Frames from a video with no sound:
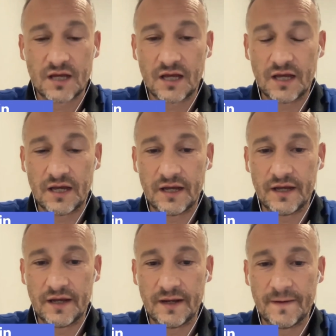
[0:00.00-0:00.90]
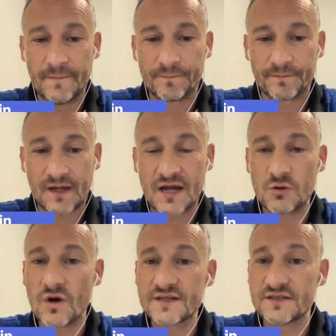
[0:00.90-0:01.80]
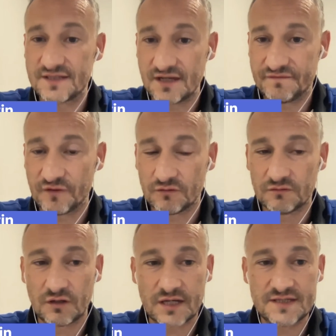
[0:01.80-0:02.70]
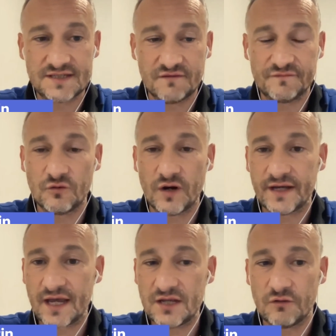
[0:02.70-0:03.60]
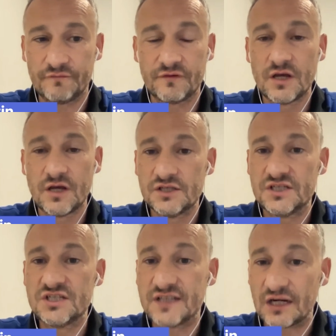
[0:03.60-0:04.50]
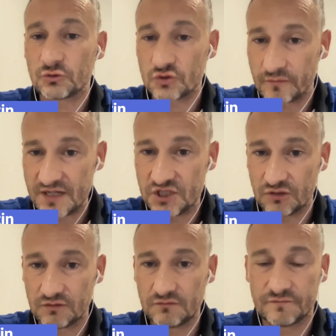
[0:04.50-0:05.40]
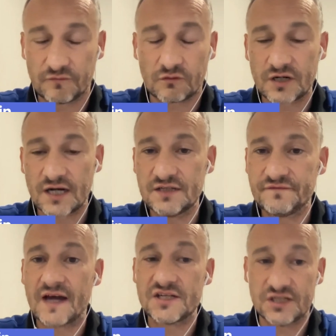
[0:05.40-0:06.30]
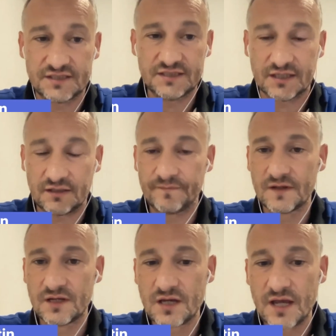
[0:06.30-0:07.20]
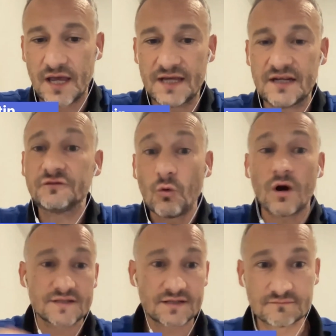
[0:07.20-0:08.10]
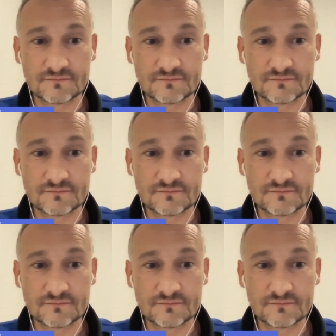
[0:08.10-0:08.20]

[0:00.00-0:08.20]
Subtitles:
I was a CFO and head of digital transformation for Cardiff, Argentina. And afterwards,